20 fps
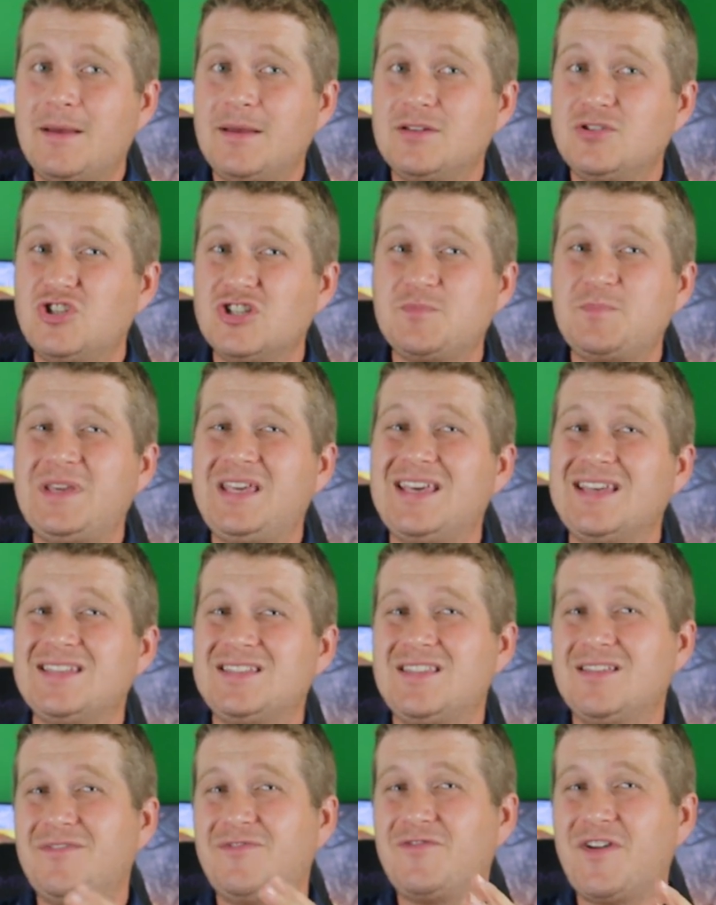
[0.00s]
Just
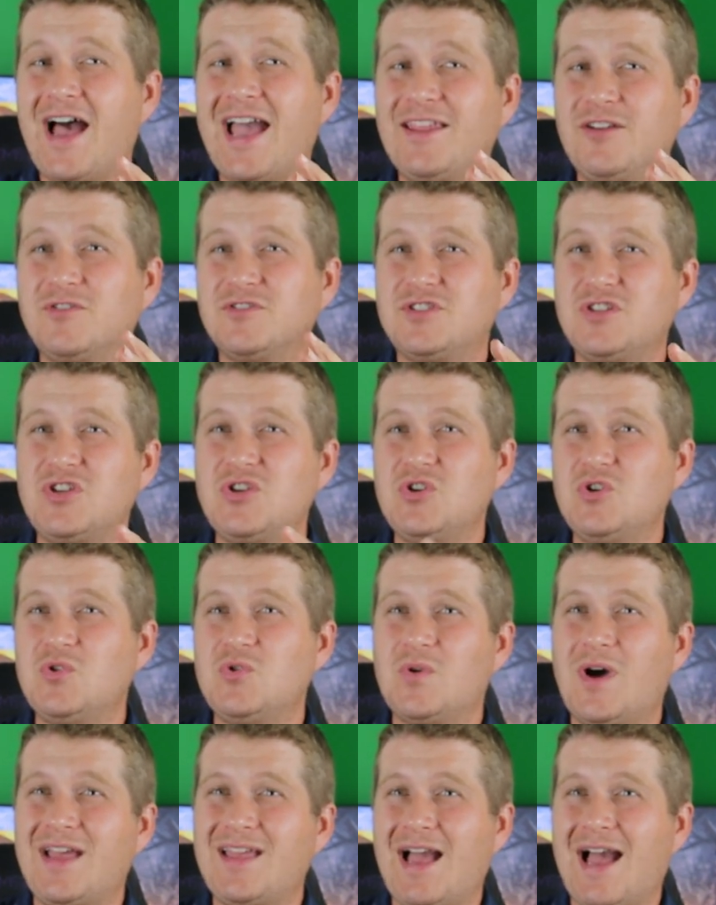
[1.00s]
because the final
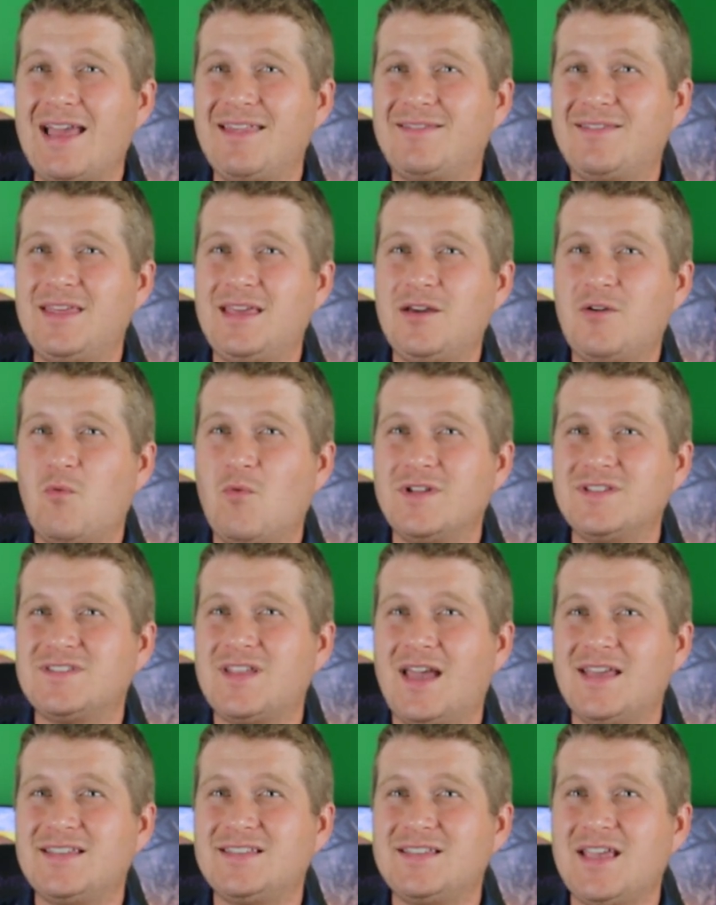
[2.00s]
two, I think once
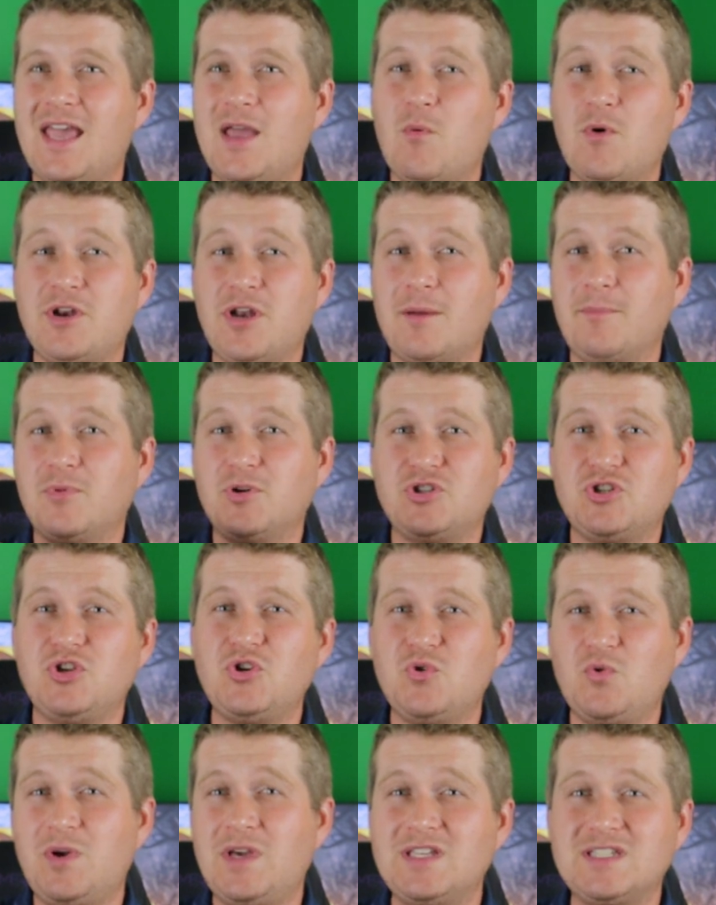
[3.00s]
I say what number
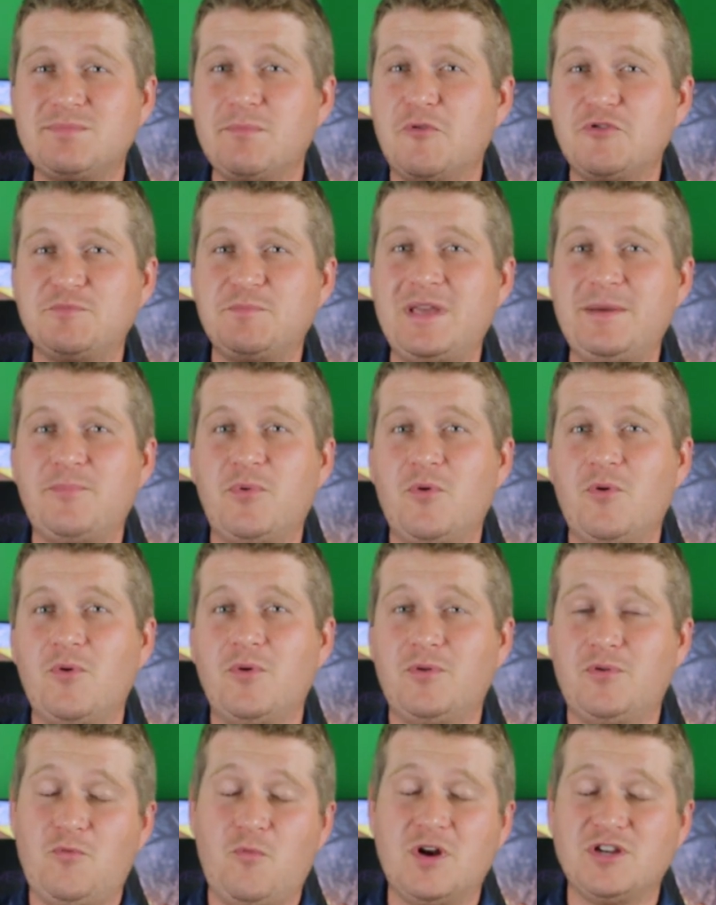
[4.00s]
two is, most
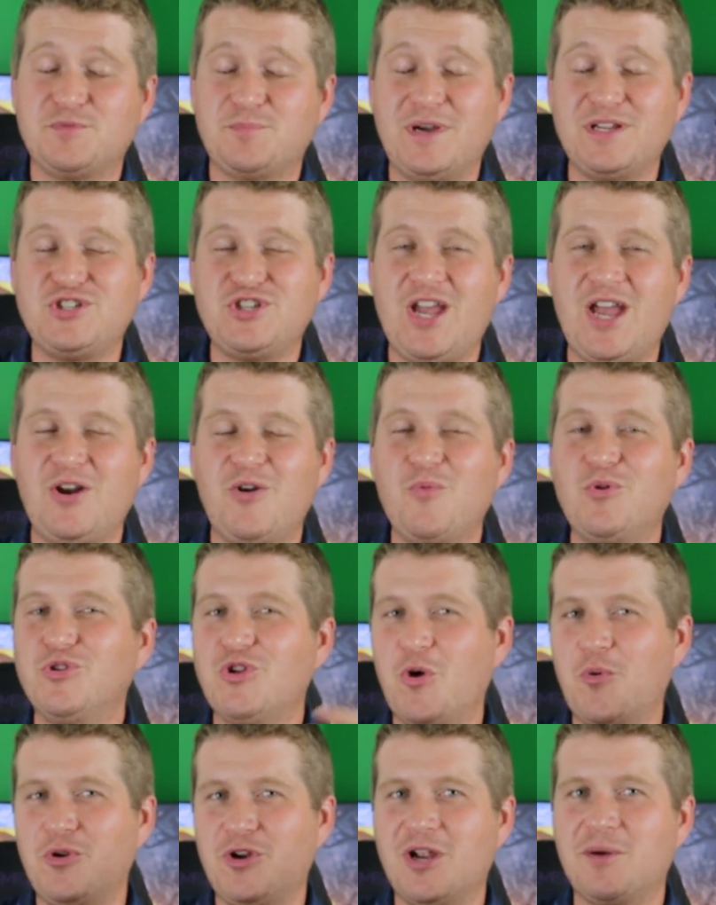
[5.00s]
people who watch my channel will
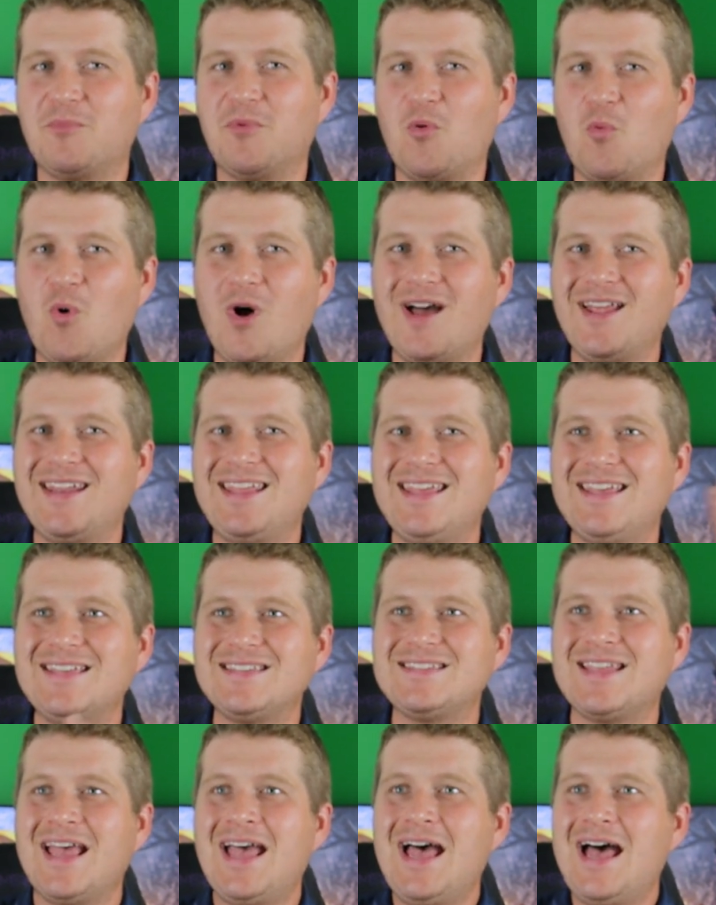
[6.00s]
know what number one
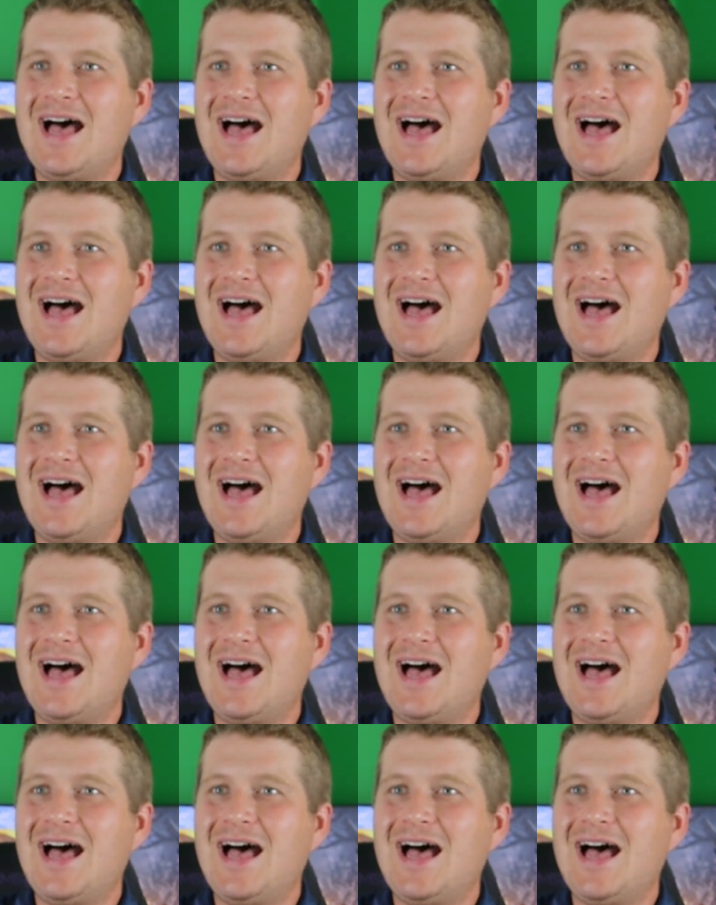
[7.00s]
is.